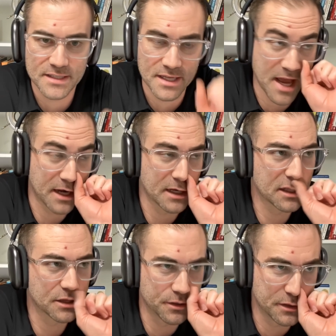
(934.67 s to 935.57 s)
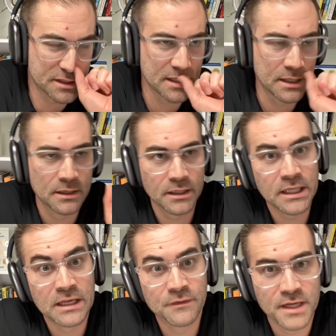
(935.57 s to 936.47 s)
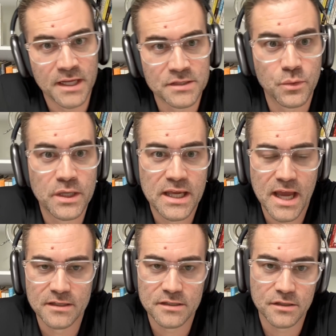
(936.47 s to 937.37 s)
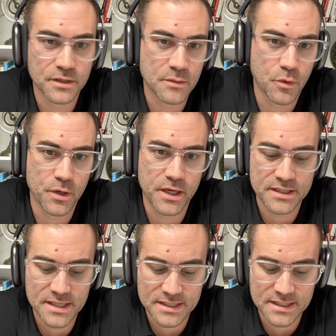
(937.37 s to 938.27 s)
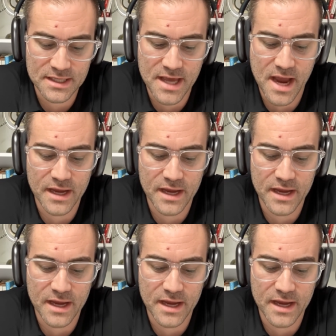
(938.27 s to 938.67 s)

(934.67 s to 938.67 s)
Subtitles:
And that includes evenings, weekends, early mornings, this and that.